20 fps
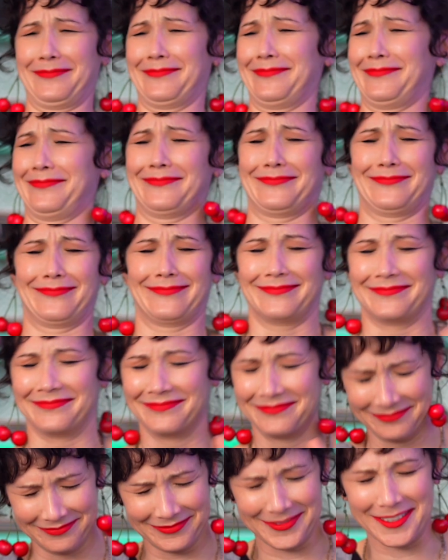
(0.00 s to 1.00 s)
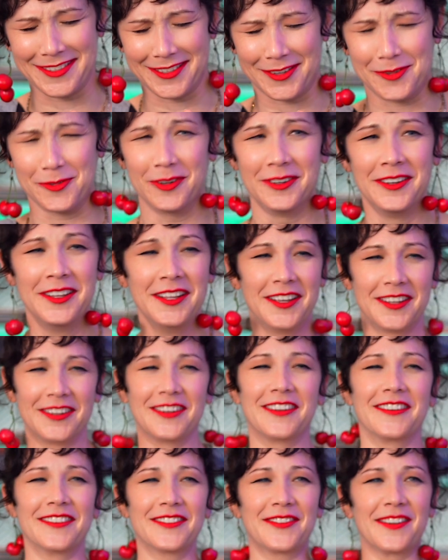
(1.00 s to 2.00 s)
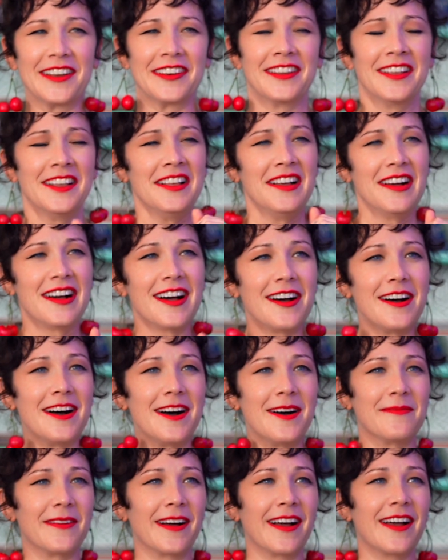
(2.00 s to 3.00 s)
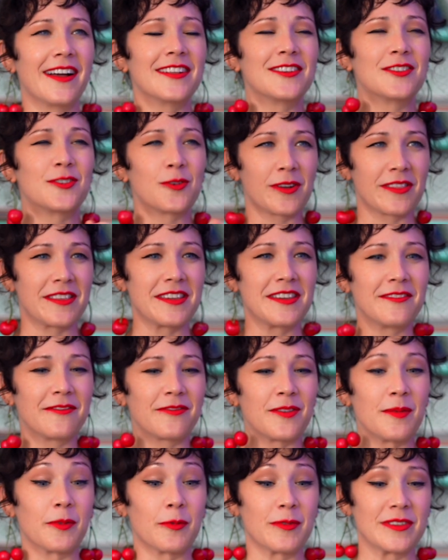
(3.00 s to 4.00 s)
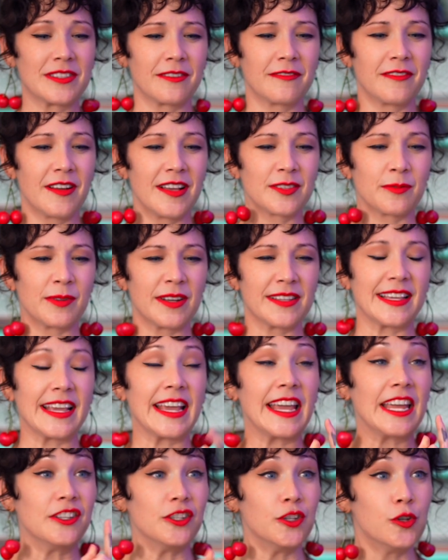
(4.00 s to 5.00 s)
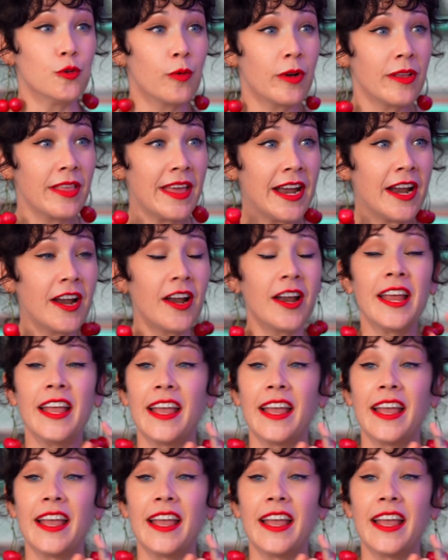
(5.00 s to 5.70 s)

it's cool. No, it's fine. Um, Dorothy from The Wizard of Oz, when I say, and you were there,